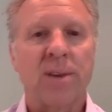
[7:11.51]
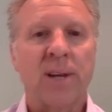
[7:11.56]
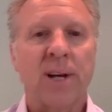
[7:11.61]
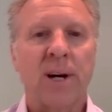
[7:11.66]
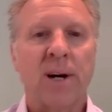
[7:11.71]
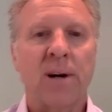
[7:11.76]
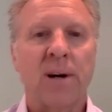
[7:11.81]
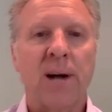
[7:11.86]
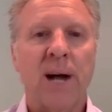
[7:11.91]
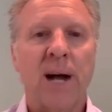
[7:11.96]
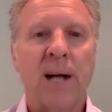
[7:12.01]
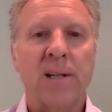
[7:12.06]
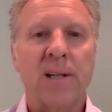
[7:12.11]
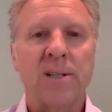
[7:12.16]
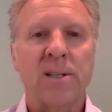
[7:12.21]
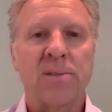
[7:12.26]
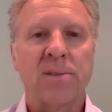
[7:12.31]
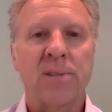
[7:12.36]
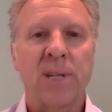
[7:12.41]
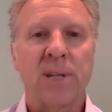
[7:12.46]
their
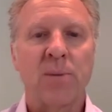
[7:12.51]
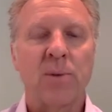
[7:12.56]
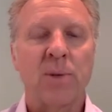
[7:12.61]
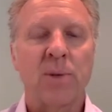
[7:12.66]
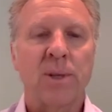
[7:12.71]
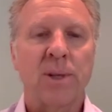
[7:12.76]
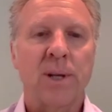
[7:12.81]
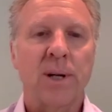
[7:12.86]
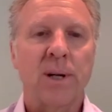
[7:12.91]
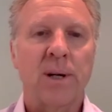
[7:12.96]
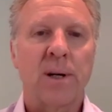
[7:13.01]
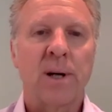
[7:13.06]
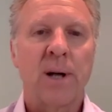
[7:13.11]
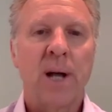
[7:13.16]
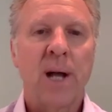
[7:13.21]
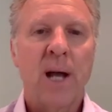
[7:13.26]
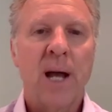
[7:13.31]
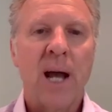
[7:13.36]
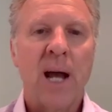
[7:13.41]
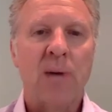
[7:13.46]
activity with their
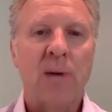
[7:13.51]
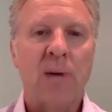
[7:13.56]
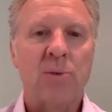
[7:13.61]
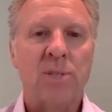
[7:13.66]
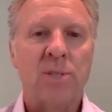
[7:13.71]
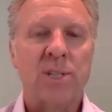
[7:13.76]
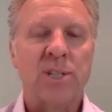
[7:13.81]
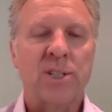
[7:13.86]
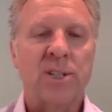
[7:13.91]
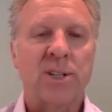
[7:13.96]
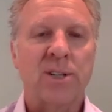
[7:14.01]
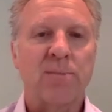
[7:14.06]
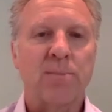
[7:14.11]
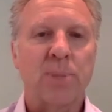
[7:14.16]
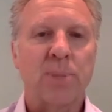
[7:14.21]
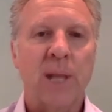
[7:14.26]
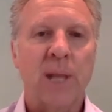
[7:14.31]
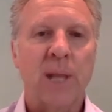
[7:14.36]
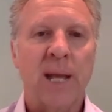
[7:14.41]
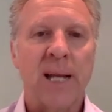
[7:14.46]
acquisition of
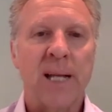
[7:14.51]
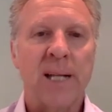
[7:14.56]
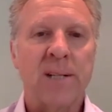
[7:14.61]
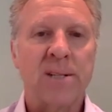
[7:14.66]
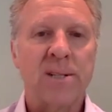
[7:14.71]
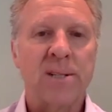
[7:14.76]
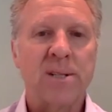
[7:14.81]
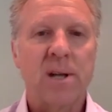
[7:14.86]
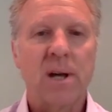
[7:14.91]
Plains.